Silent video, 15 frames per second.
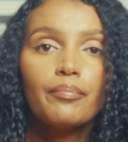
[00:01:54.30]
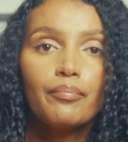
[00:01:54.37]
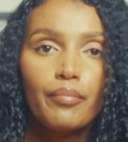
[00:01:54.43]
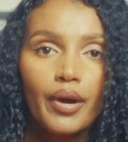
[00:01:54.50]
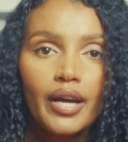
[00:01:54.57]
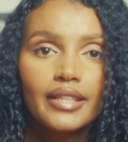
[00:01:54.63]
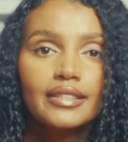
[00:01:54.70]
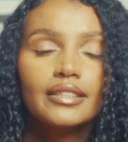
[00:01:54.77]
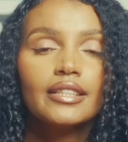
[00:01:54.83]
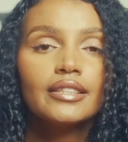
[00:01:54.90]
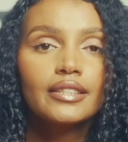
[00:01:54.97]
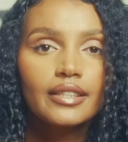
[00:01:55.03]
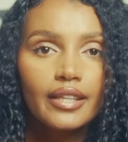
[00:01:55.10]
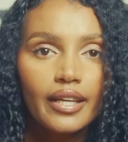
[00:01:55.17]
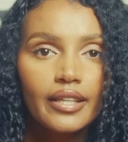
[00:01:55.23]
but
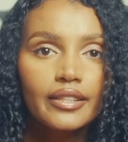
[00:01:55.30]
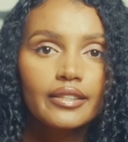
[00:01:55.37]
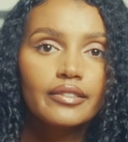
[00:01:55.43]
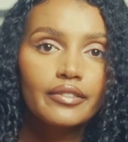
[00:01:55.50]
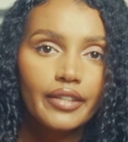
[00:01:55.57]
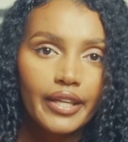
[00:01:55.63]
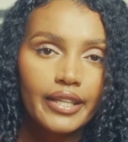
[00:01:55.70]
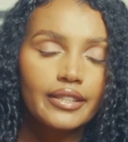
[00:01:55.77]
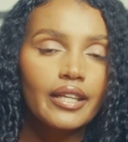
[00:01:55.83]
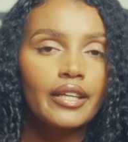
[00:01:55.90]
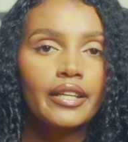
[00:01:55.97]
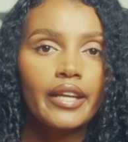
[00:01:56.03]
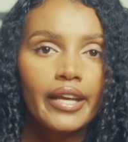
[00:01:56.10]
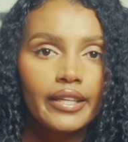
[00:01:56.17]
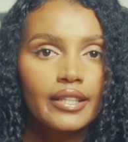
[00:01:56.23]
it can create a
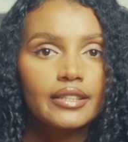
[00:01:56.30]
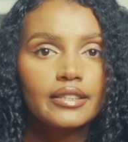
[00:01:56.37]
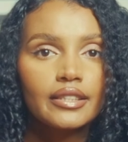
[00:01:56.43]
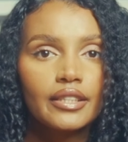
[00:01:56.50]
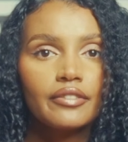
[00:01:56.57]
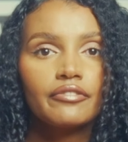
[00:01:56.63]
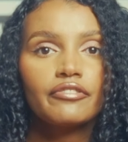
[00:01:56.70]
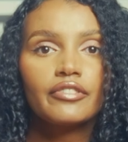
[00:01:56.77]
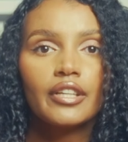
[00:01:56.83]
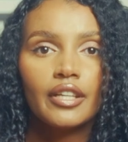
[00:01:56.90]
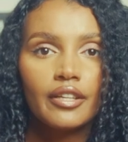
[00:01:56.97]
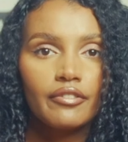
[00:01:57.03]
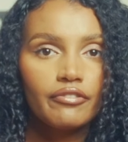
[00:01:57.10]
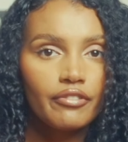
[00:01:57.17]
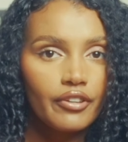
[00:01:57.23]
negative
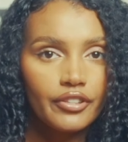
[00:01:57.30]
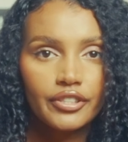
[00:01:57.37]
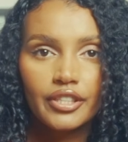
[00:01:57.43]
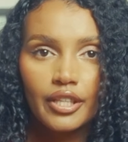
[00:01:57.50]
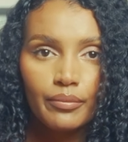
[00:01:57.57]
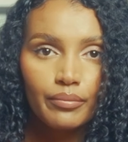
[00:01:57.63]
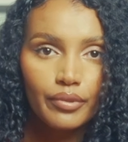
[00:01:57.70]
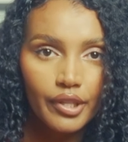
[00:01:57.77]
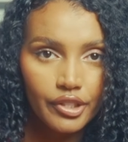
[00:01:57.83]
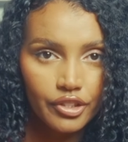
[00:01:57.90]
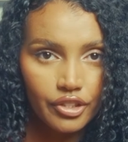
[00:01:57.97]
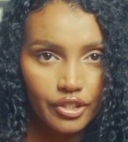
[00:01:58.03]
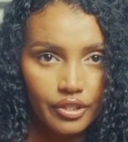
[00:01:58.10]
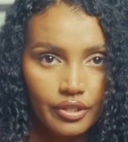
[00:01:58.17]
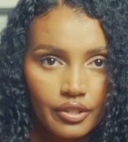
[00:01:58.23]
first
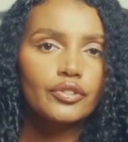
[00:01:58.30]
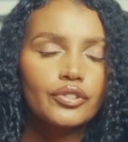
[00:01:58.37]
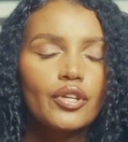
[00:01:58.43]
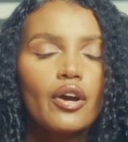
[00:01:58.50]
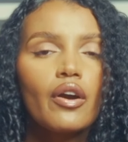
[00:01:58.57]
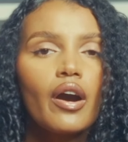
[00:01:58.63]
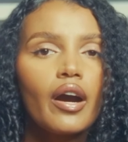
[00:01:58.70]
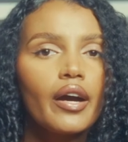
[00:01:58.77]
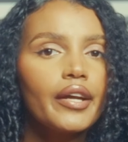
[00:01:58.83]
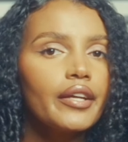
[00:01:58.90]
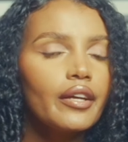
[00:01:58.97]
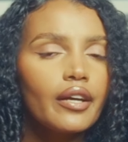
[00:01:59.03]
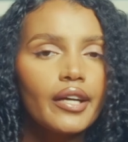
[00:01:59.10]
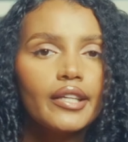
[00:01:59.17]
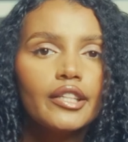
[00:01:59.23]
impression. So I
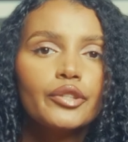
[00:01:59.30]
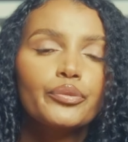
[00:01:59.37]
highly